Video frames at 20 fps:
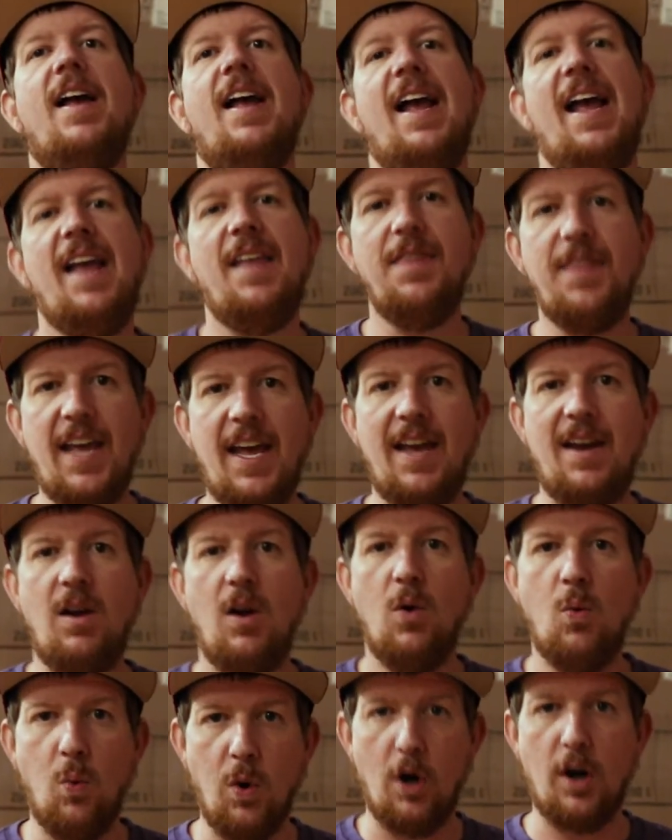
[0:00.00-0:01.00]
and then
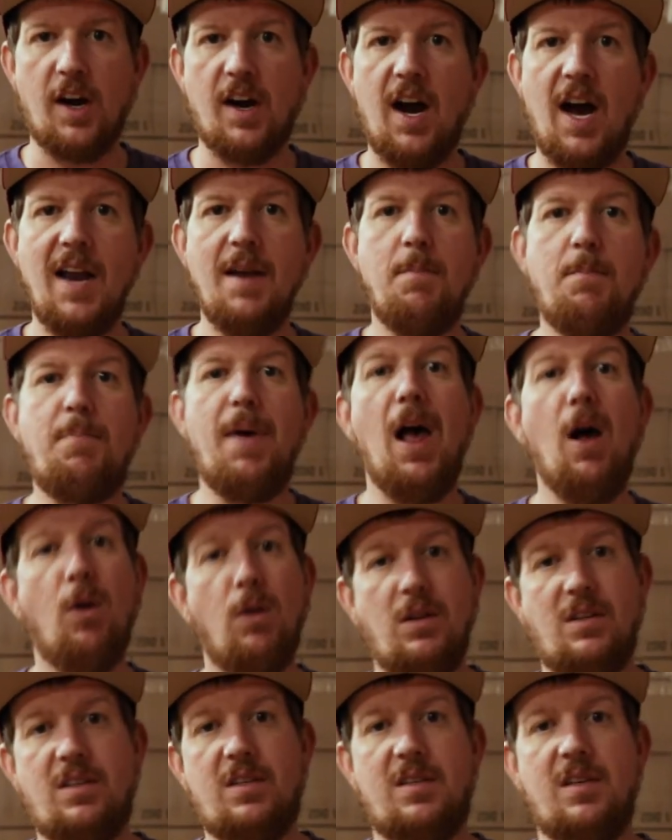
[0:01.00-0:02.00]
work on
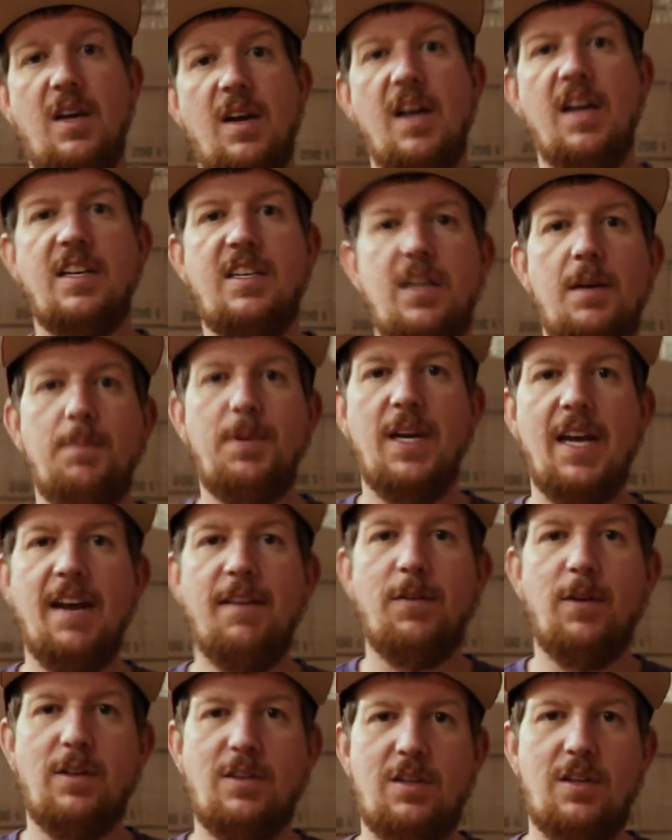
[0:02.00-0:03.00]
belts to be
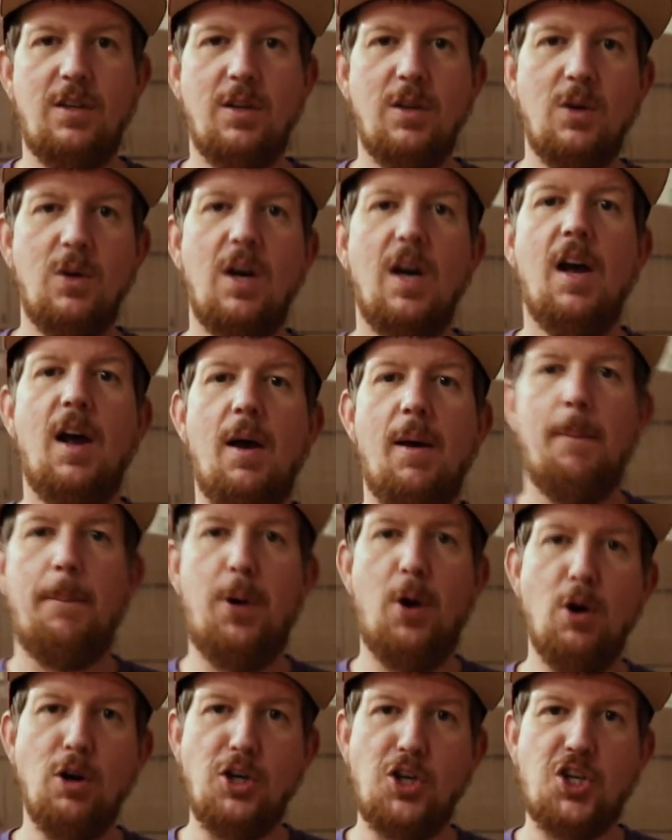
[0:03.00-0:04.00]
able to
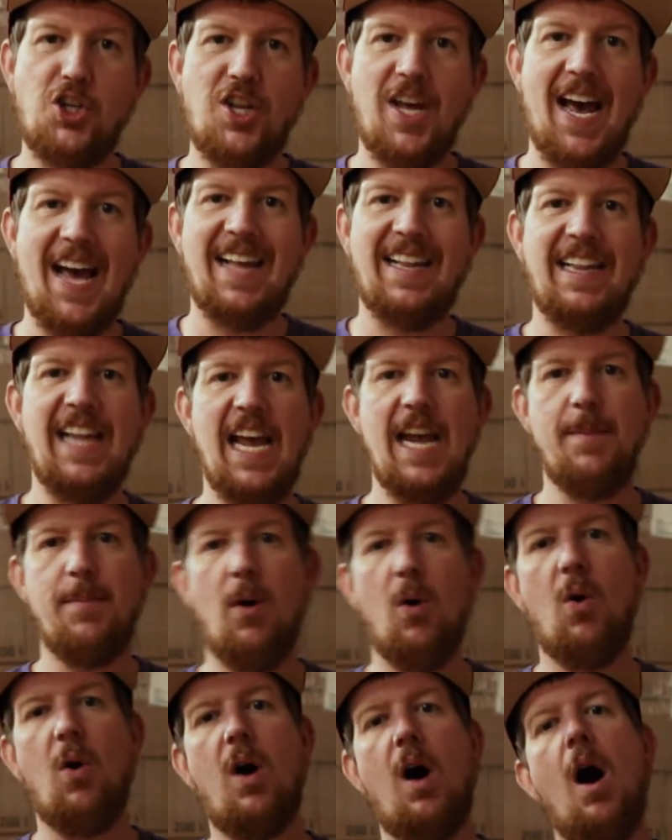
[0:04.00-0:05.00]
push that
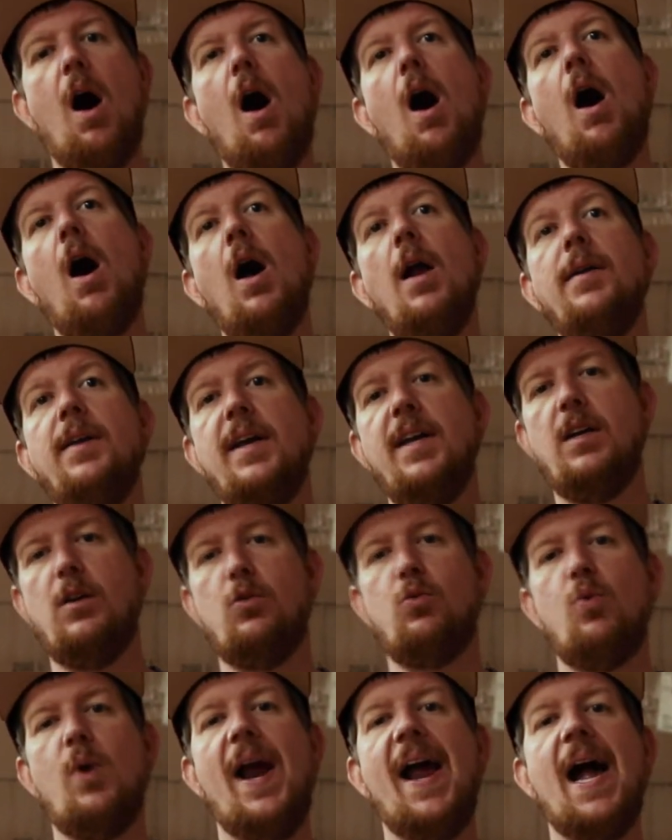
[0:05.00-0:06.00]
label on and
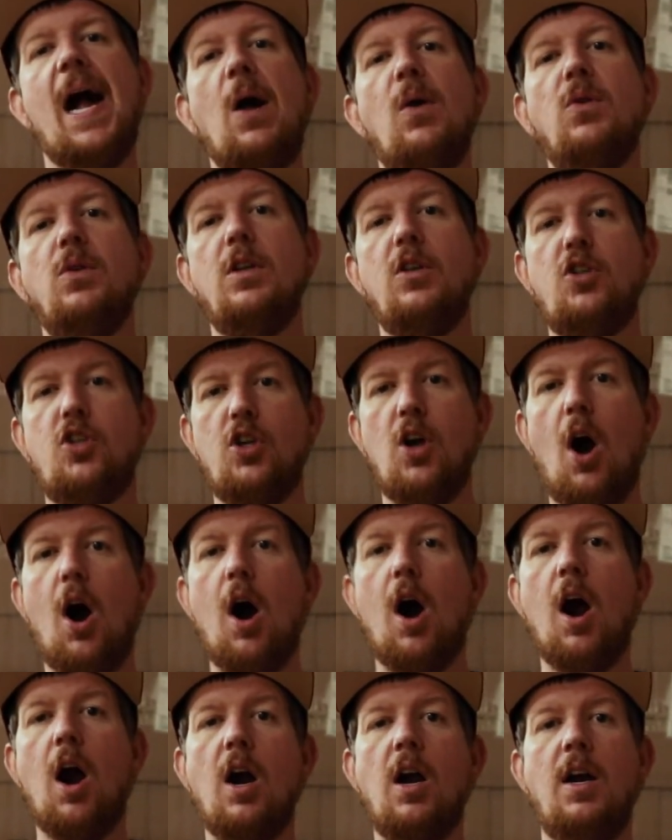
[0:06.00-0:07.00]
around the
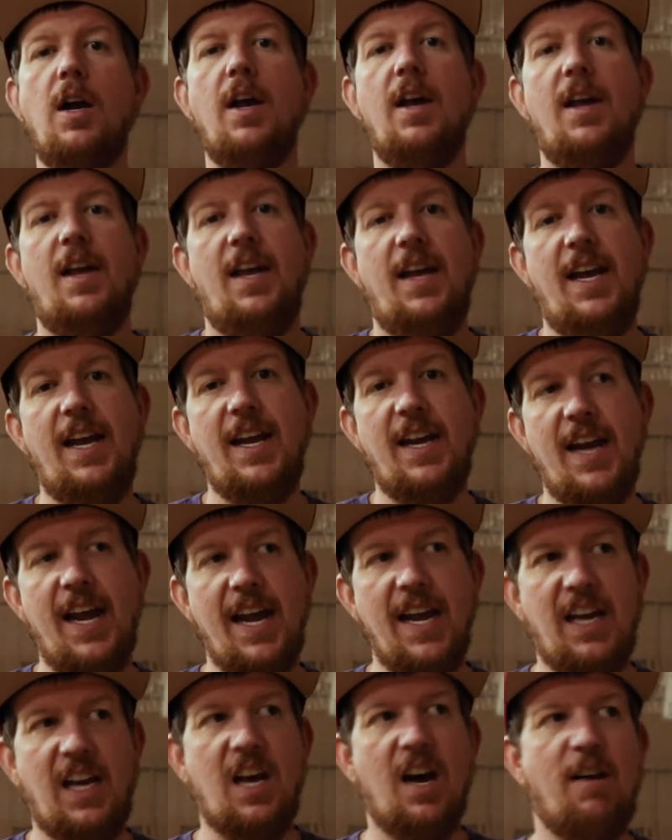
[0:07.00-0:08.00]
jar in
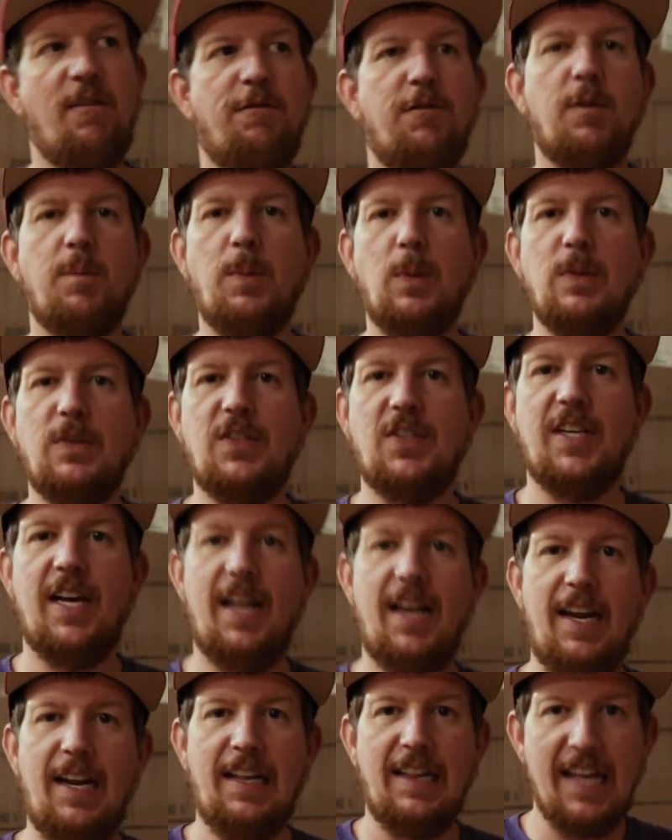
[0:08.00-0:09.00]
a comfortable
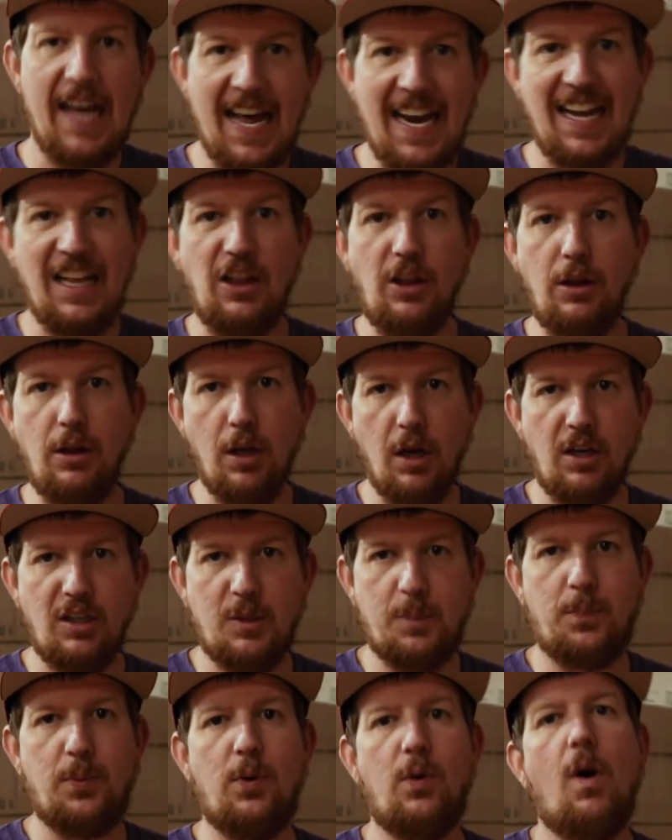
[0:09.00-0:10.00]
setting that it looks
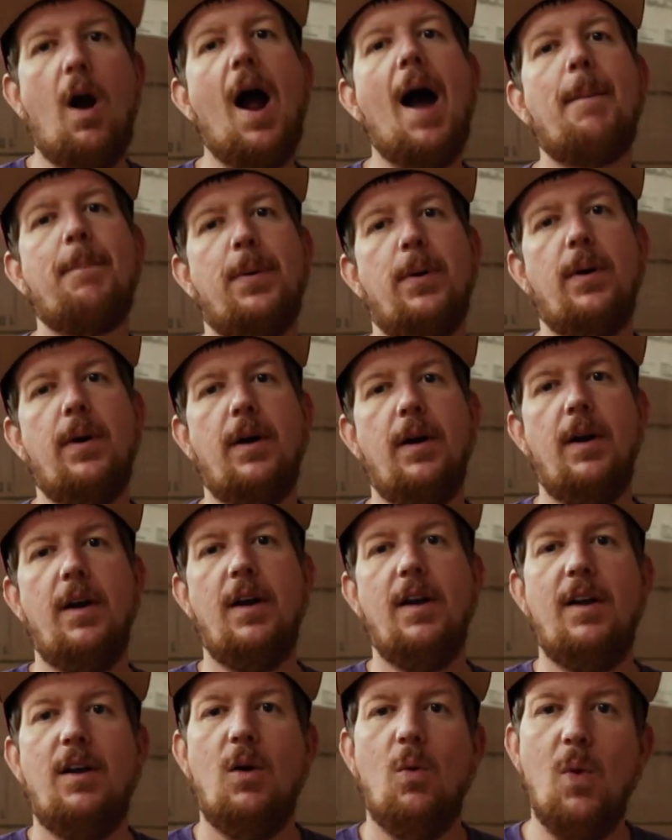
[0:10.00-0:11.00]
proper
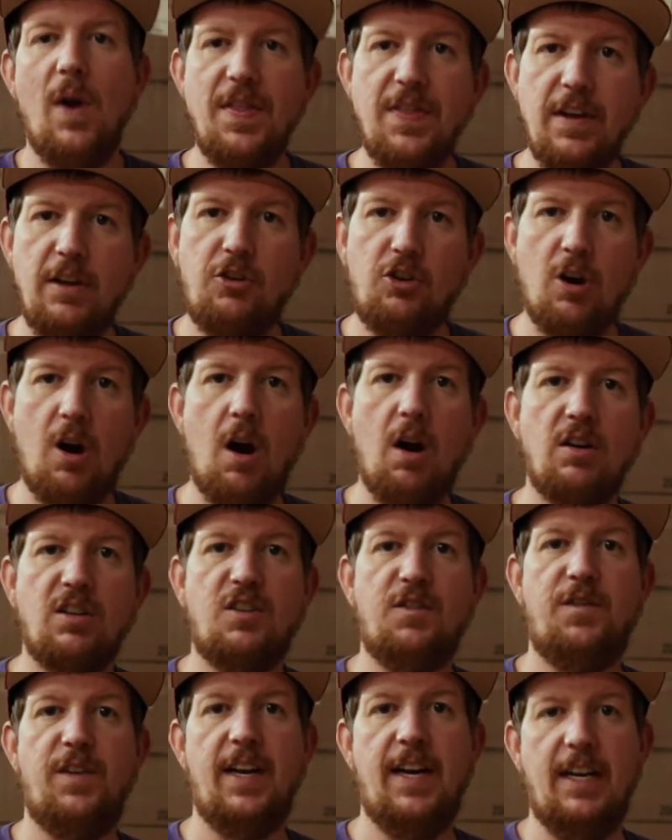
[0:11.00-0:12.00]
when the jar is
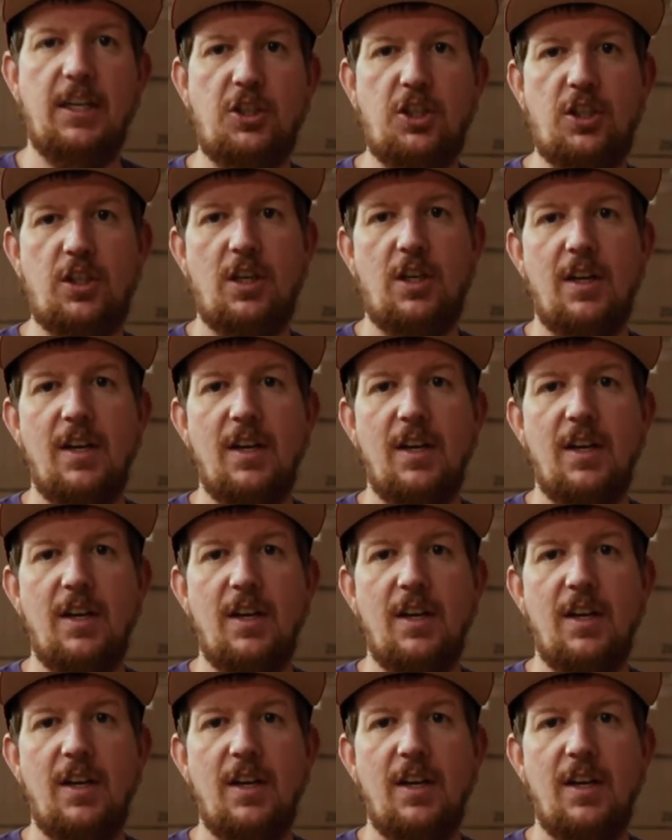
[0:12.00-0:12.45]
finished.